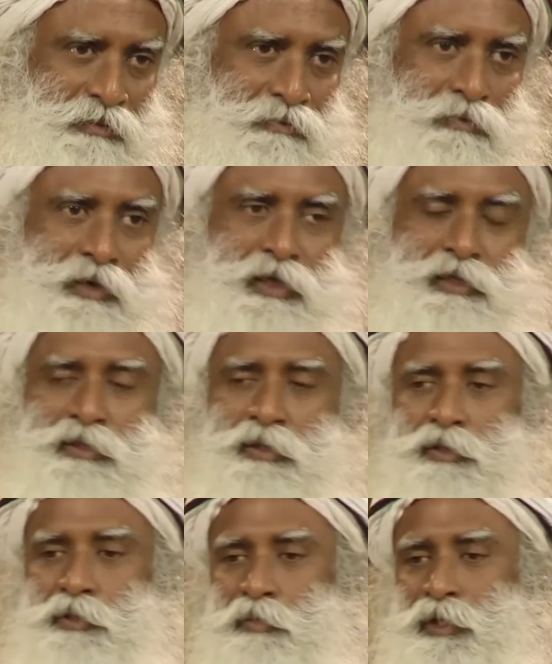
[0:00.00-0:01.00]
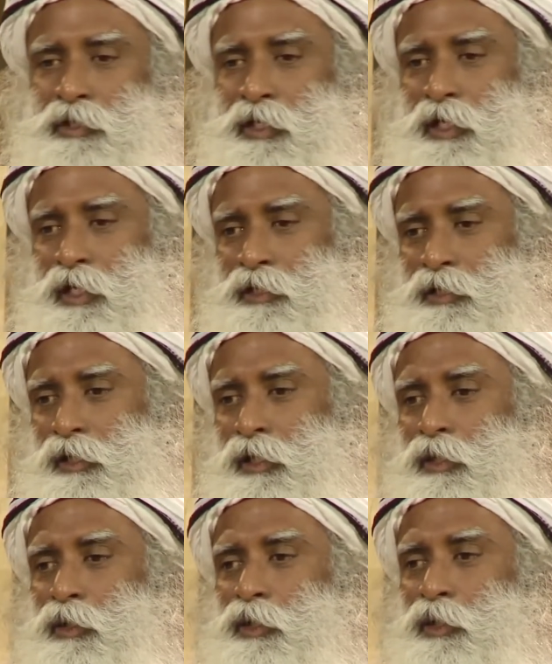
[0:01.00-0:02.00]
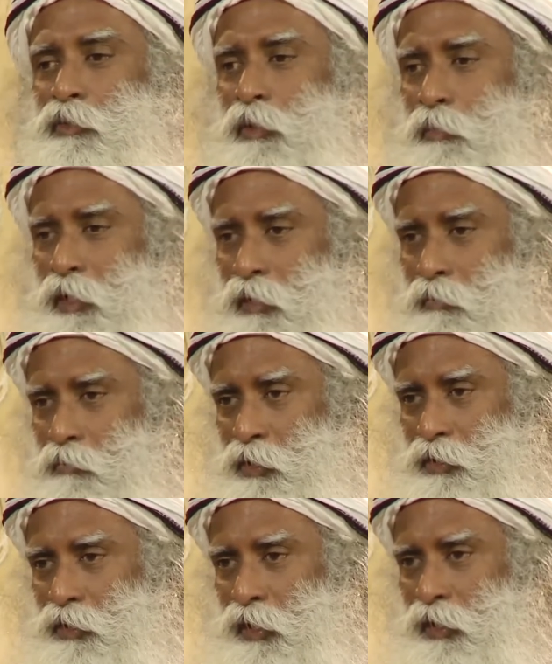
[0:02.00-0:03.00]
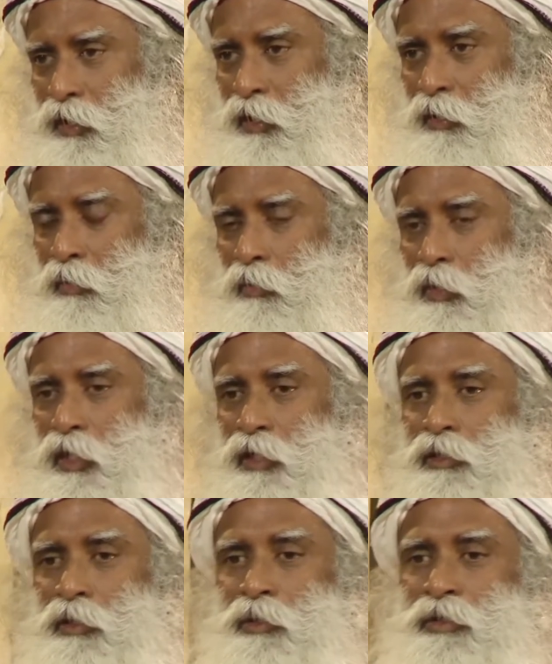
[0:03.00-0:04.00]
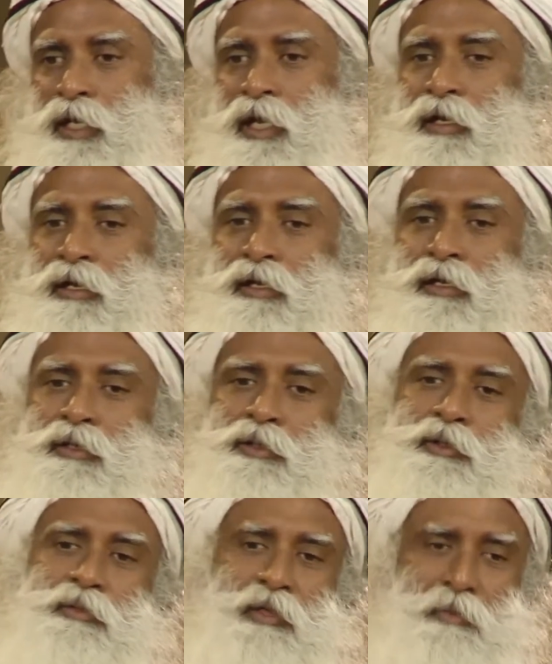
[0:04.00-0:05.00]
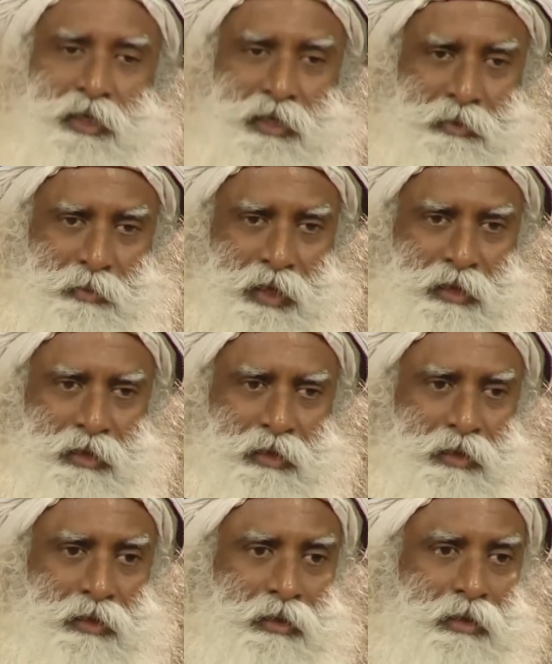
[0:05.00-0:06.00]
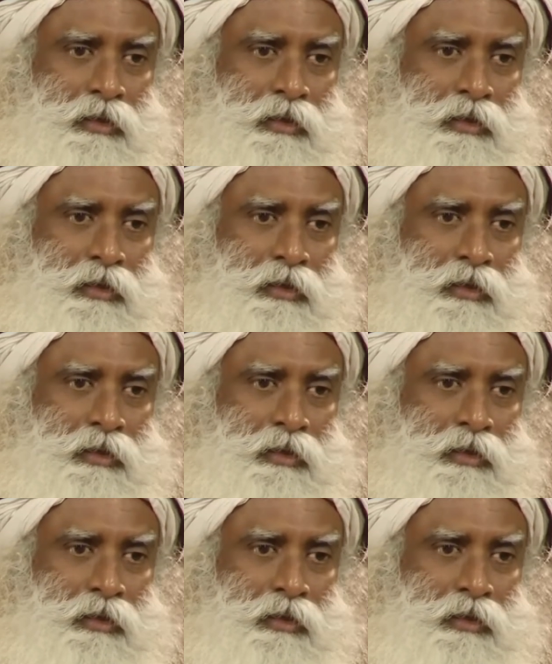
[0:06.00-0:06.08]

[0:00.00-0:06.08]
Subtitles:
World throws bitterness, you will become bitter. World throws anger, you will become angry.